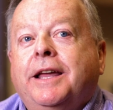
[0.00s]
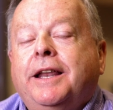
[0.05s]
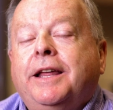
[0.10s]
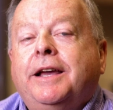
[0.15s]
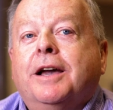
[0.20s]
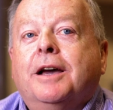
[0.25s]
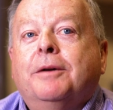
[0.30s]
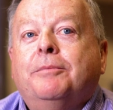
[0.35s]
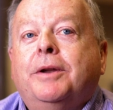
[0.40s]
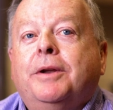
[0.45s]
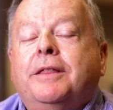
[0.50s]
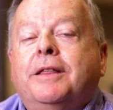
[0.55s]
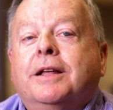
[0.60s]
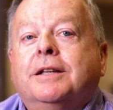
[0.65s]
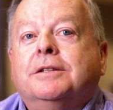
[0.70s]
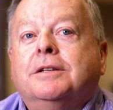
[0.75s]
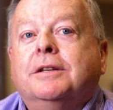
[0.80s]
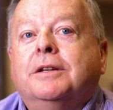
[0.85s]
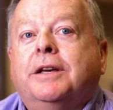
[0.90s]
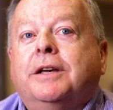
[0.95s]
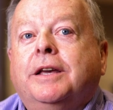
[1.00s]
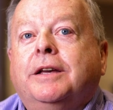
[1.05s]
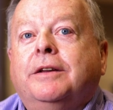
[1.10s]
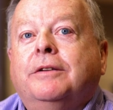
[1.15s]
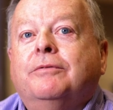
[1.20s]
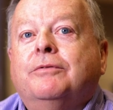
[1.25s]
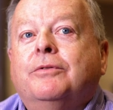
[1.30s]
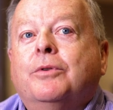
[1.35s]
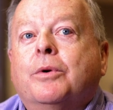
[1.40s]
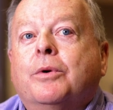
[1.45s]
Any company that's
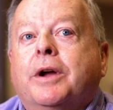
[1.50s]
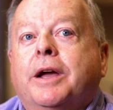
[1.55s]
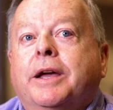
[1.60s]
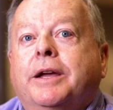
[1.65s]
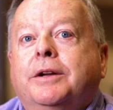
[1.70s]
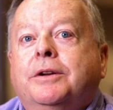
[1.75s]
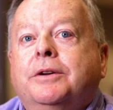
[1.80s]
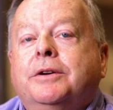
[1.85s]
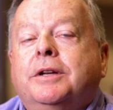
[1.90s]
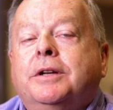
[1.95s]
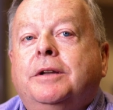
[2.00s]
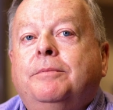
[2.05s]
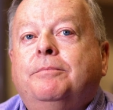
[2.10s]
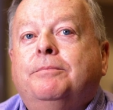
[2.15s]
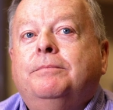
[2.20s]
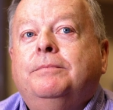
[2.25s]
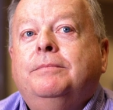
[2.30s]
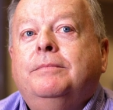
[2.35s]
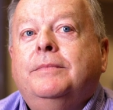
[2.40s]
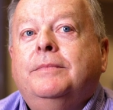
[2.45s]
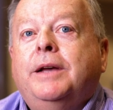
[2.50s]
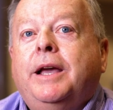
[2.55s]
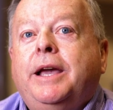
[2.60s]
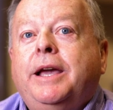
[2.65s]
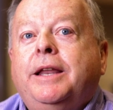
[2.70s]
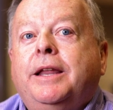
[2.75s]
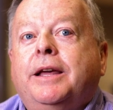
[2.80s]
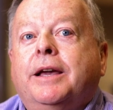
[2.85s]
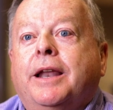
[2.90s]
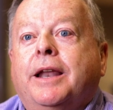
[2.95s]
looking for a good
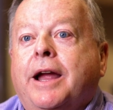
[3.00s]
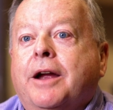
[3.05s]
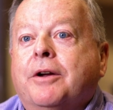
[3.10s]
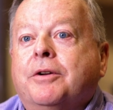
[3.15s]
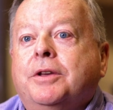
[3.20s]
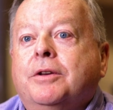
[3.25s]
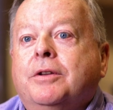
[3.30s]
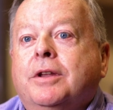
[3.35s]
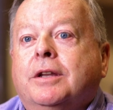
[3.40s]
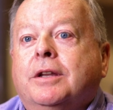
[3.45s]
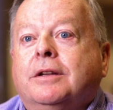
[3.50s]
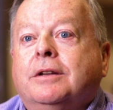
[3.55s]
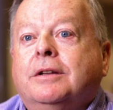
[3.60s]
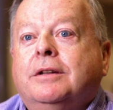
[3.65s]
heating and air unit,